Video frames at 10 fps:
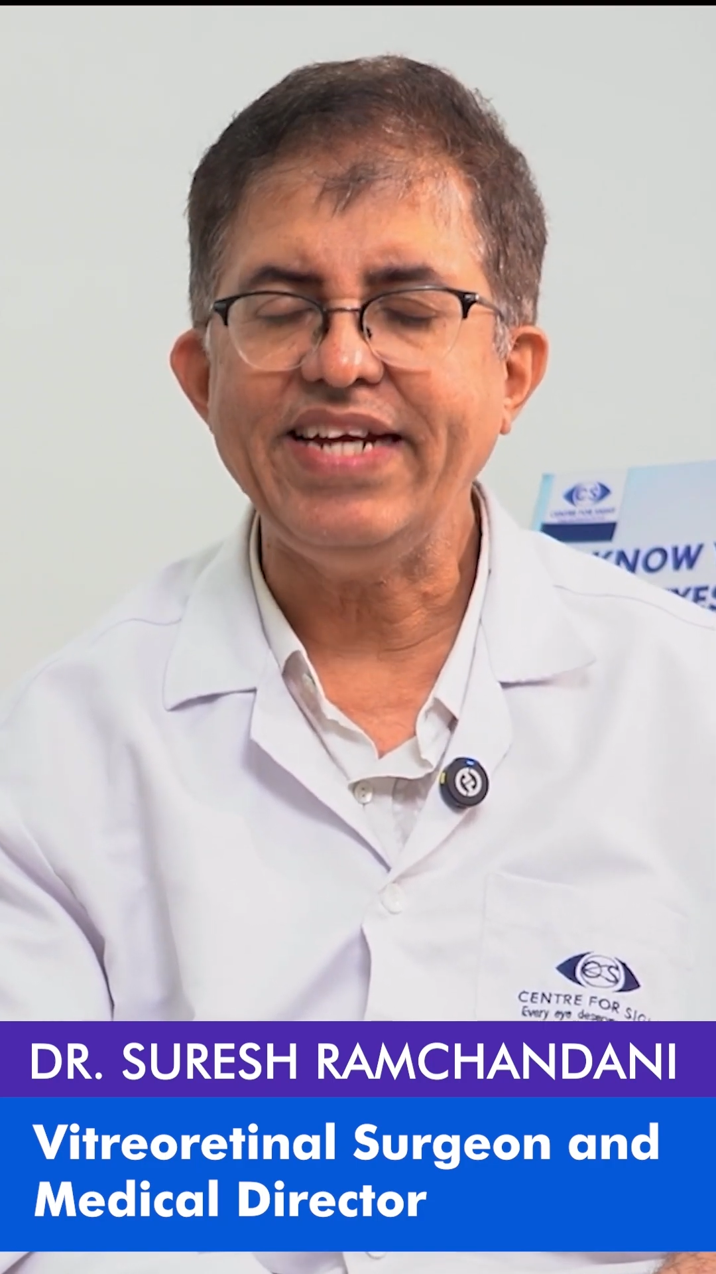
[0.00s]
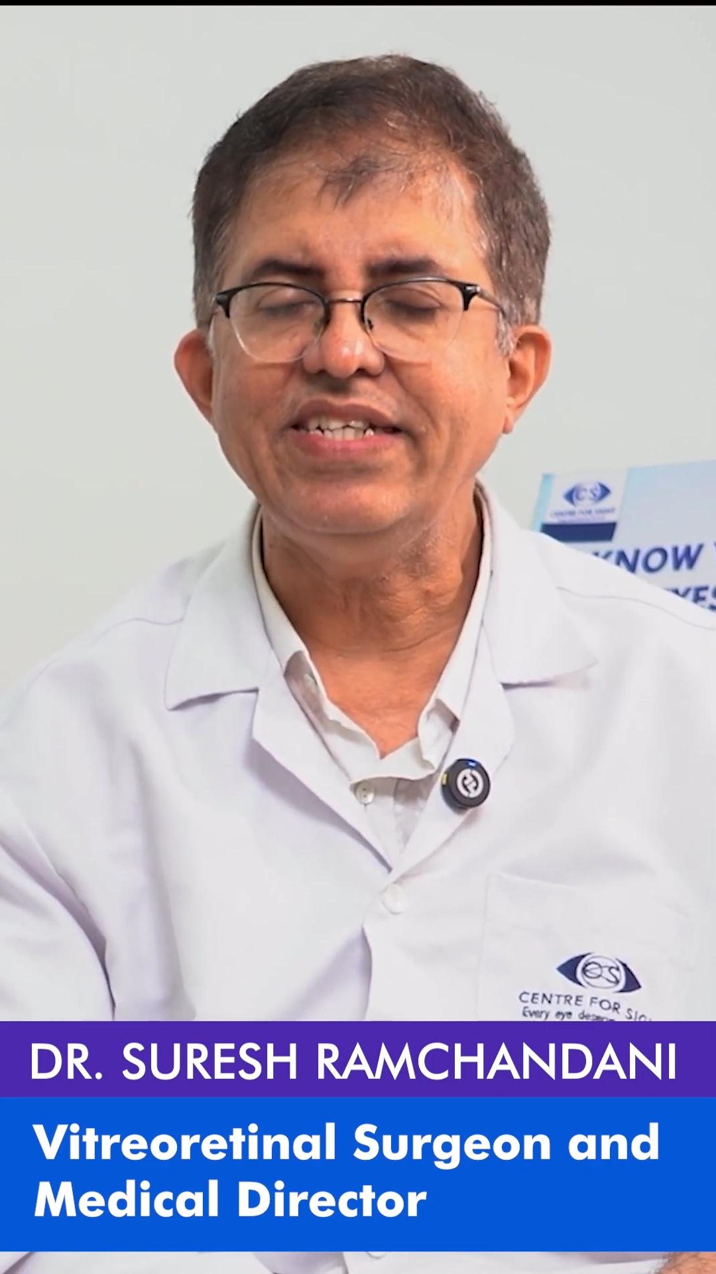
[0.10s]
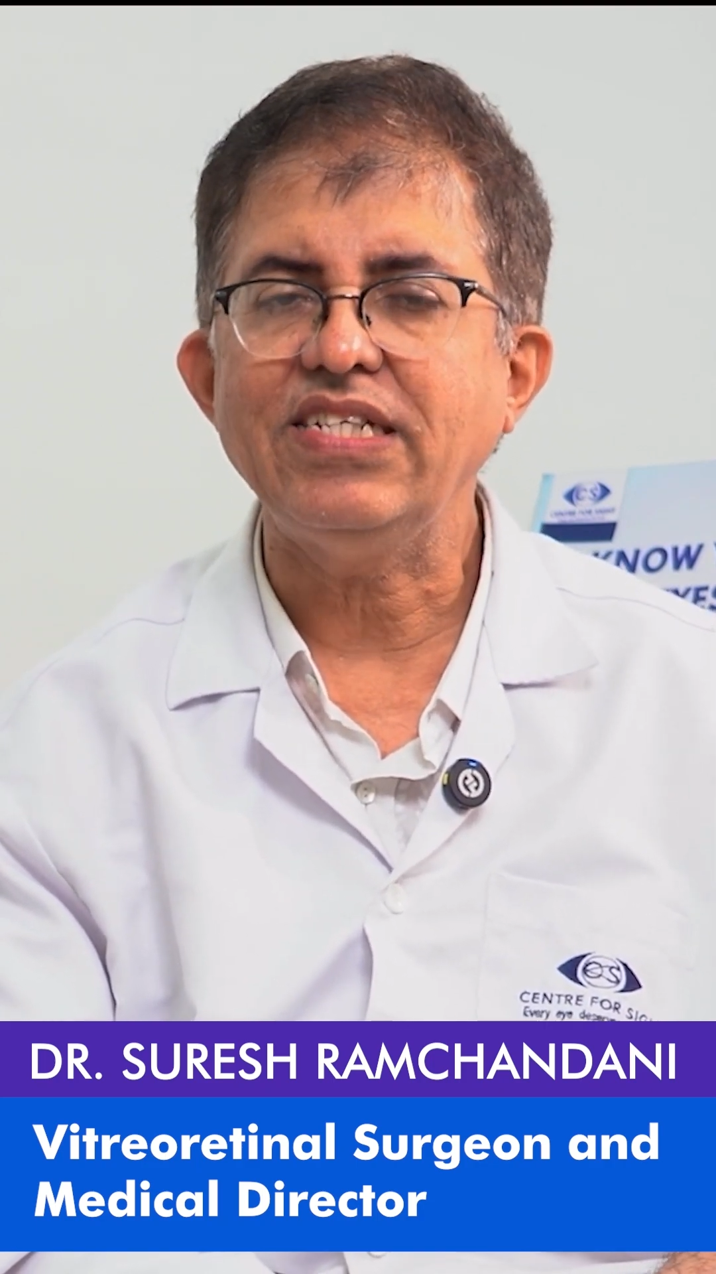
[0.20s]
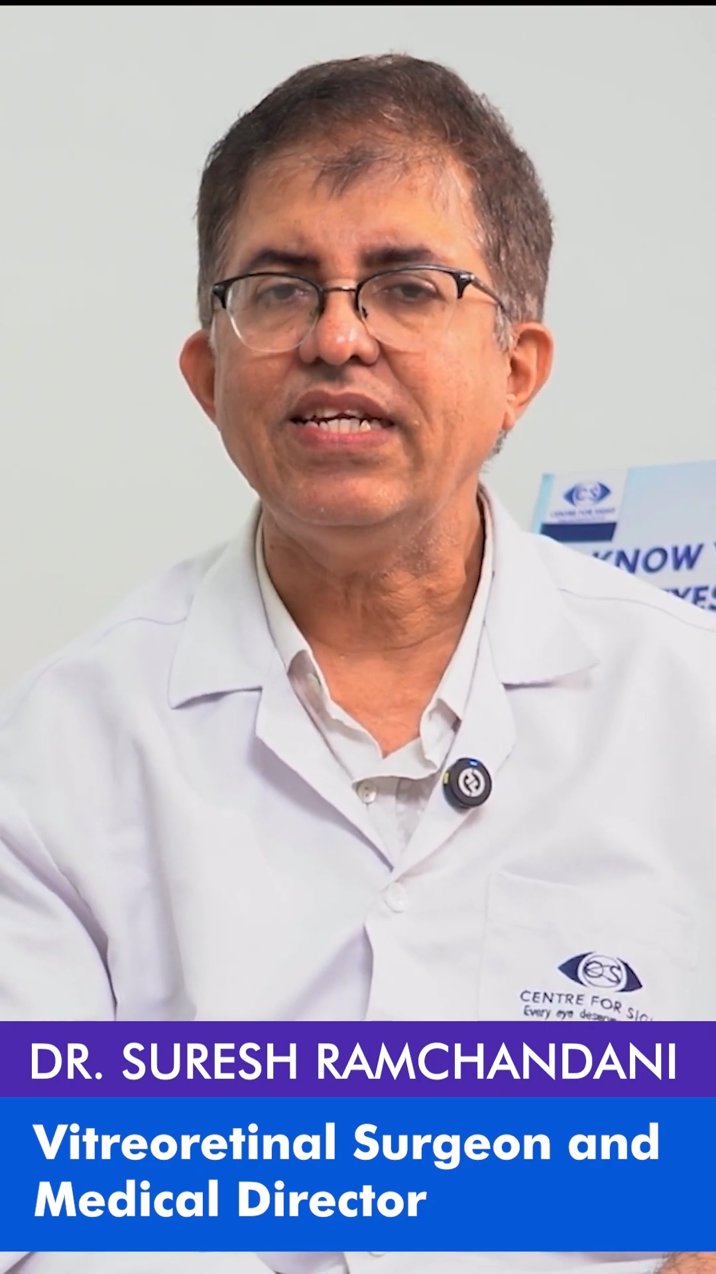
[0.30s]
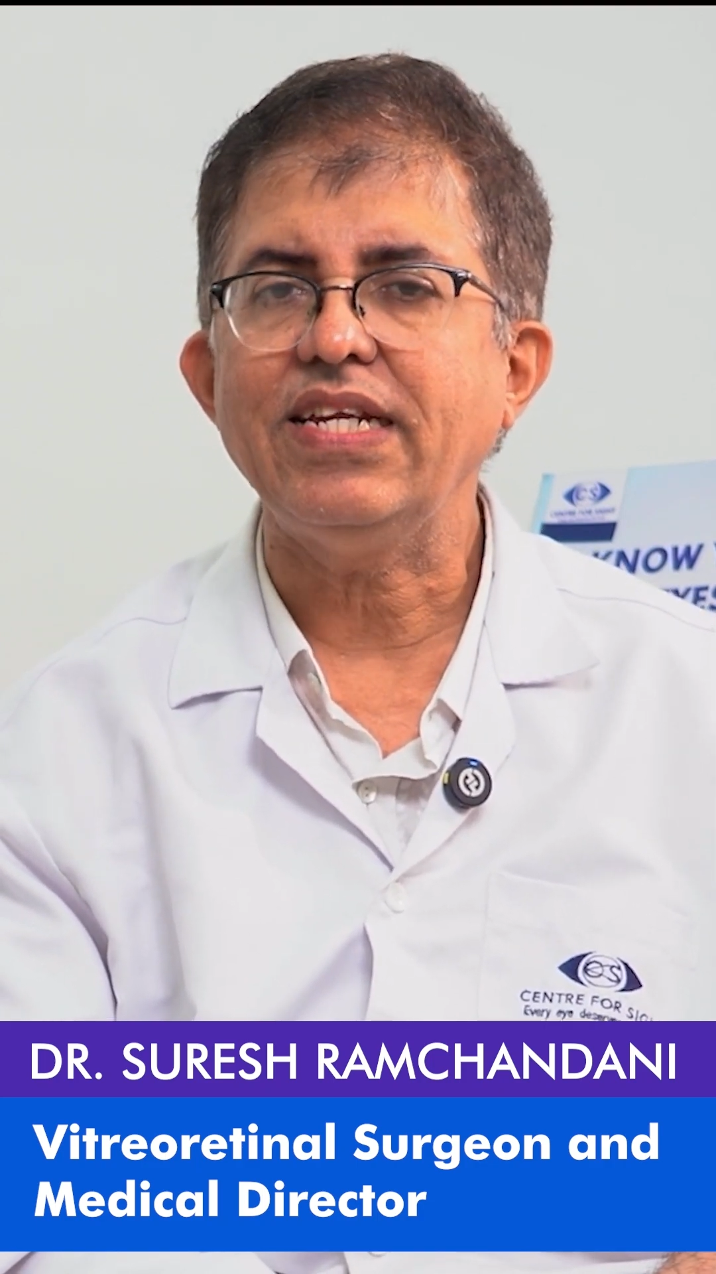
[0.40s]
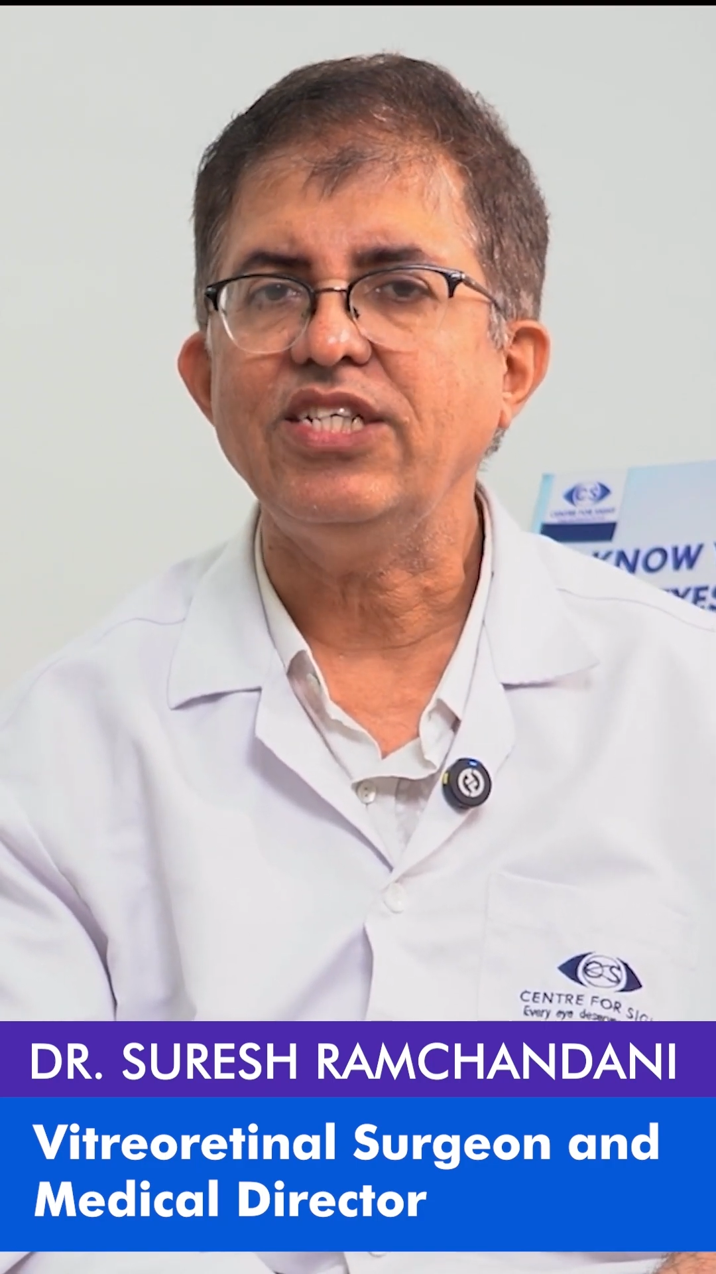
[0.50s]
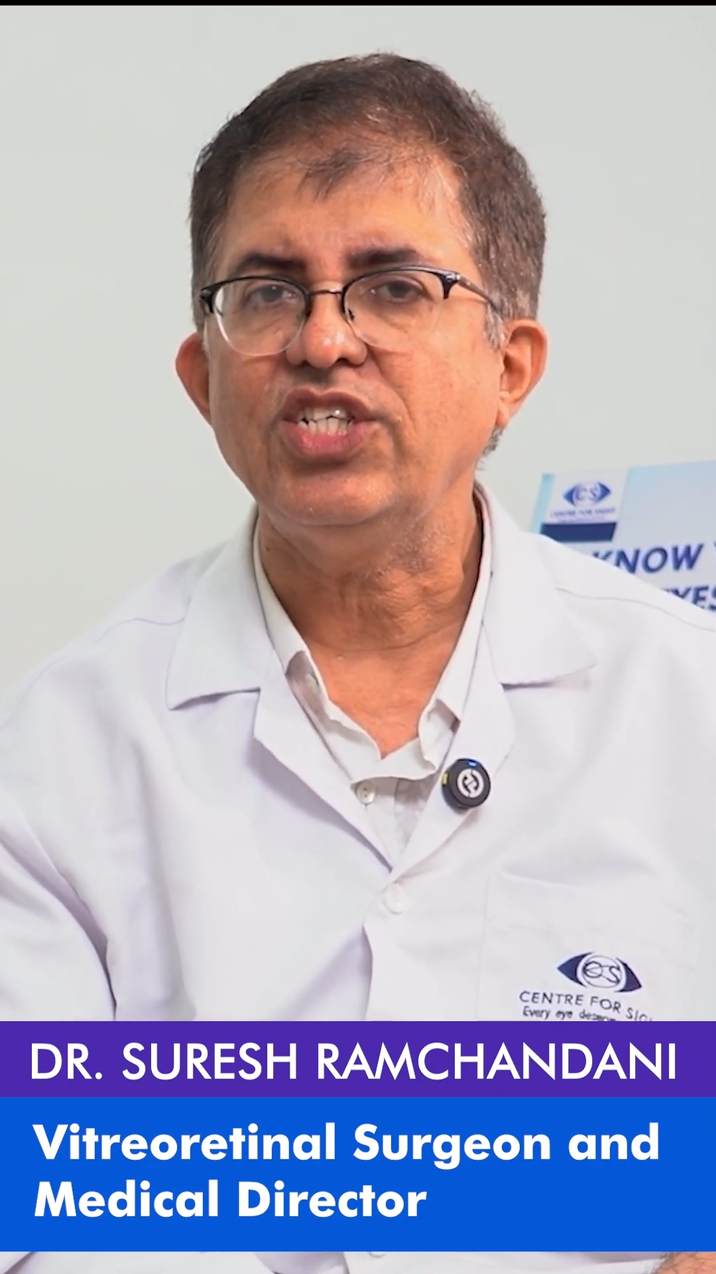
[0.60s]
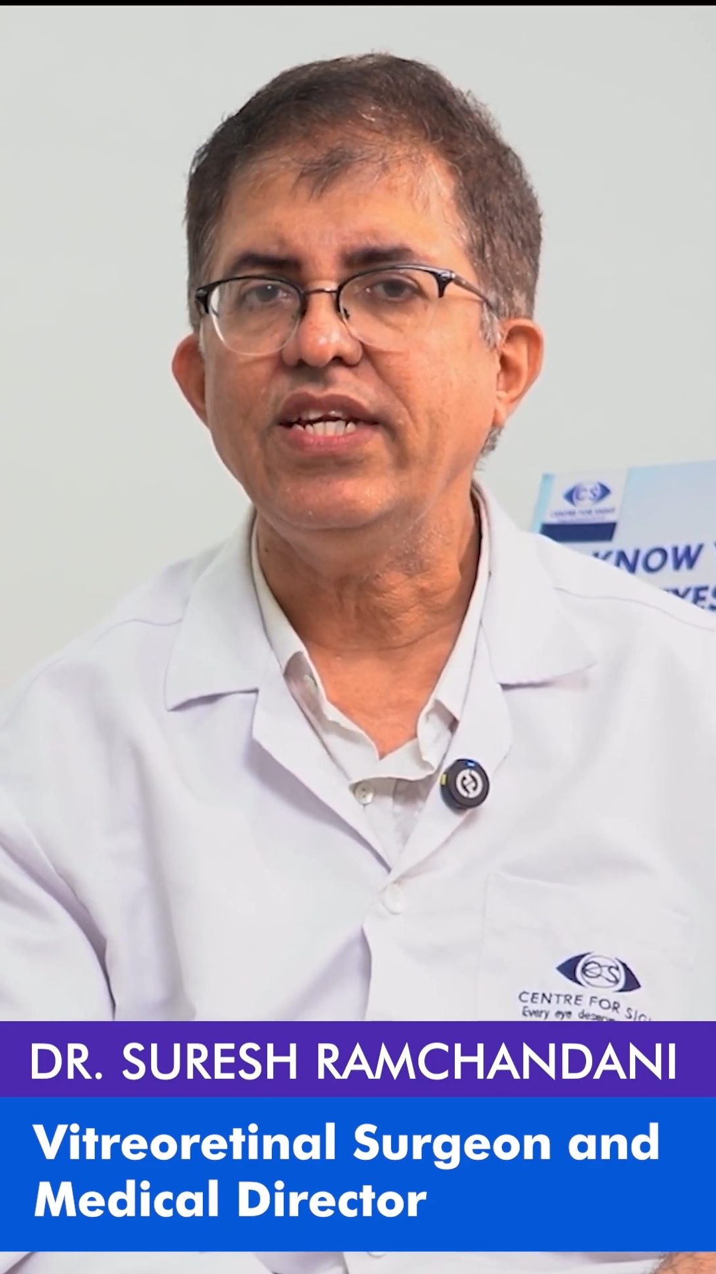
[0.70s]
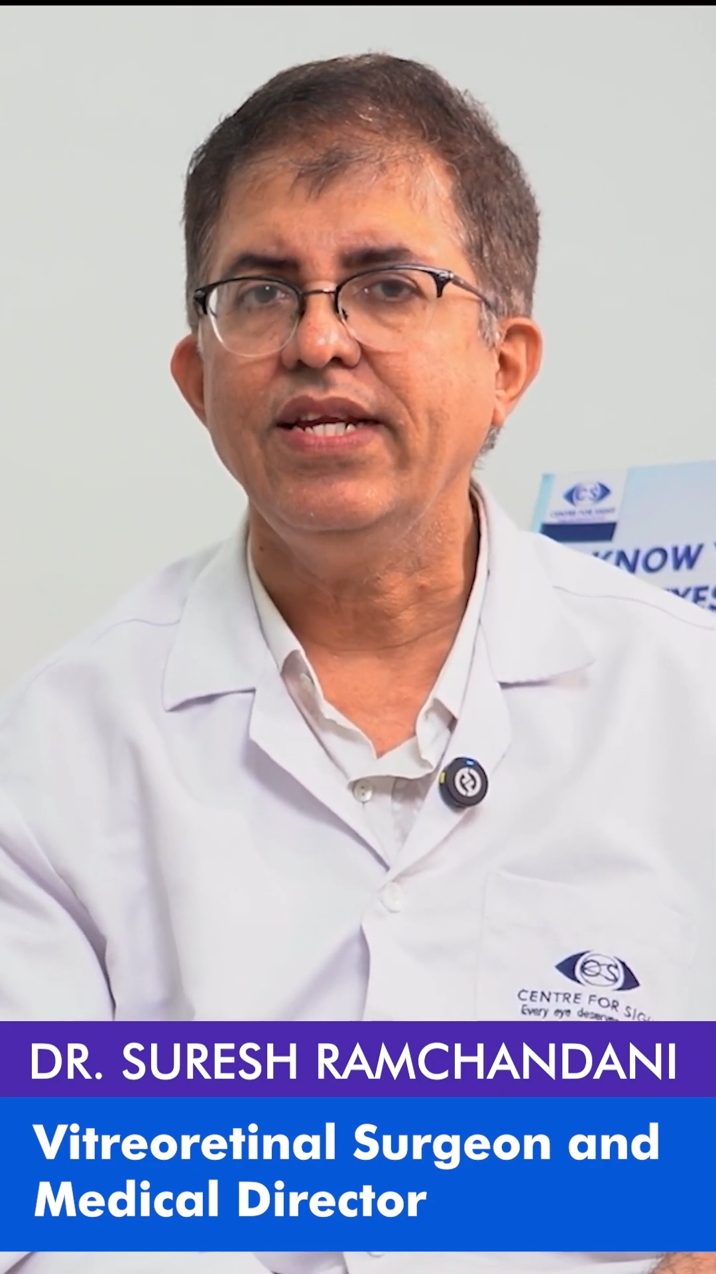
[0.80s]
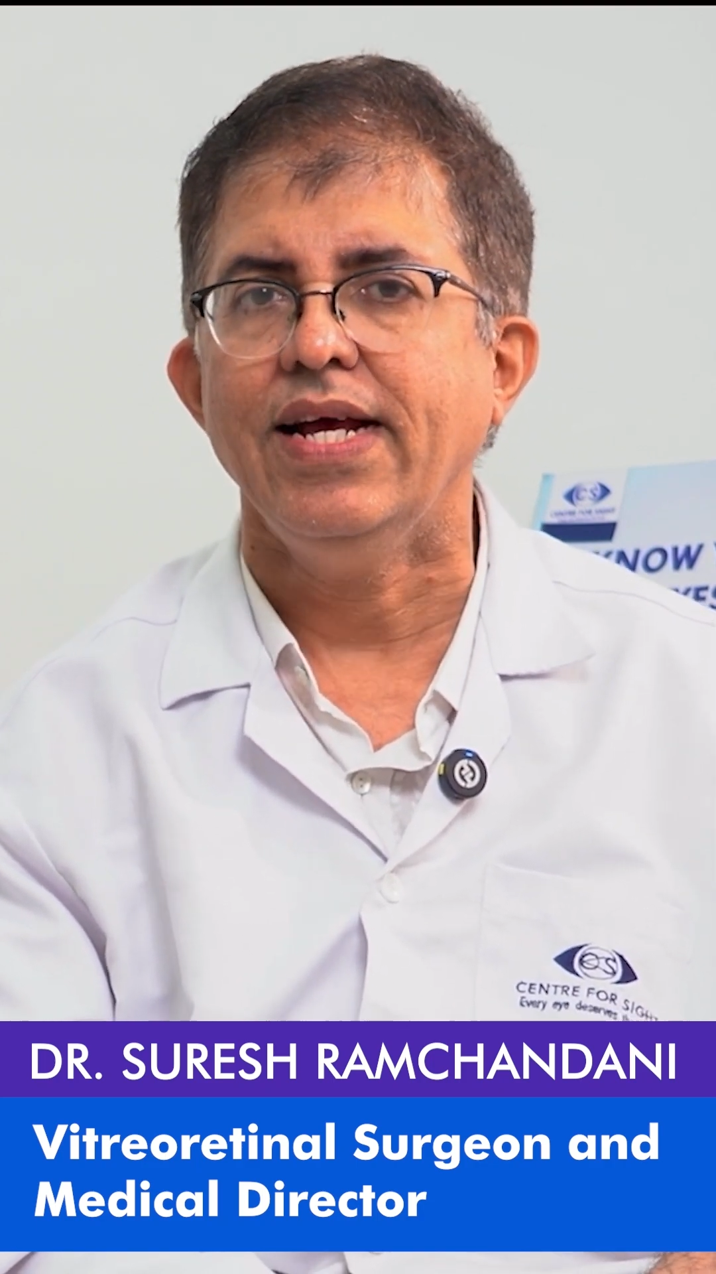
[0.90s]

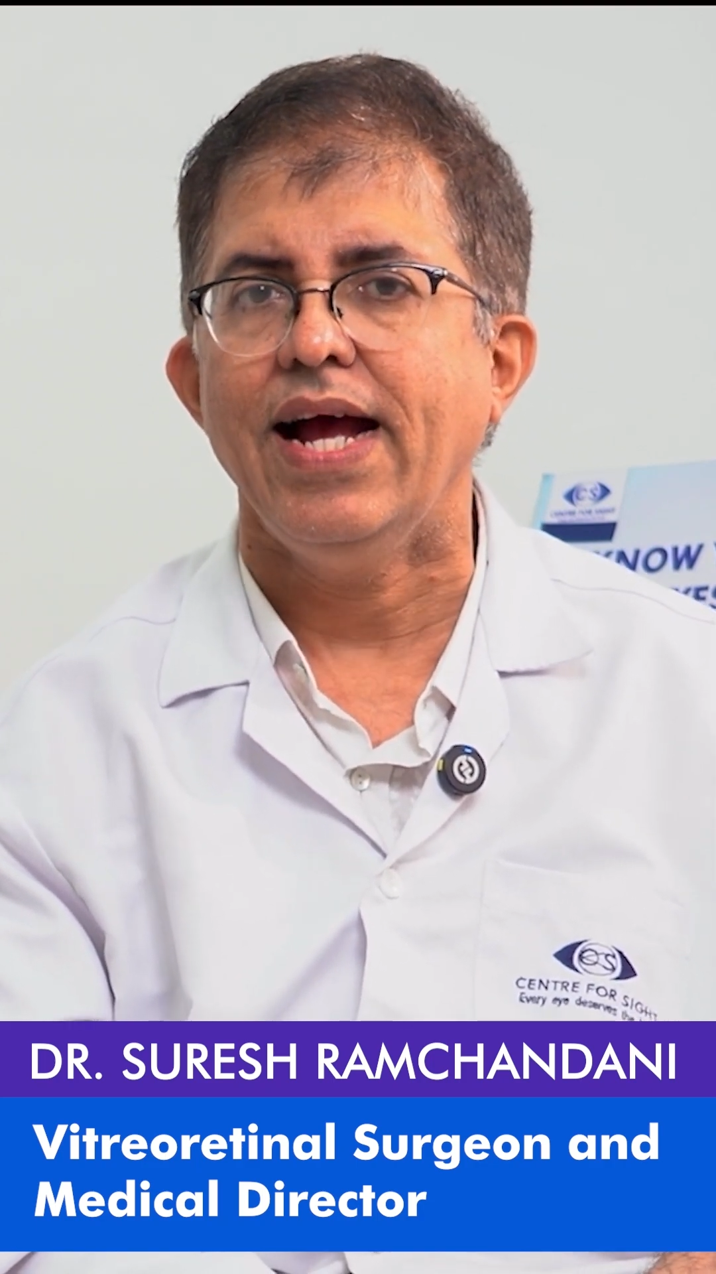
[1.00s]
degeneration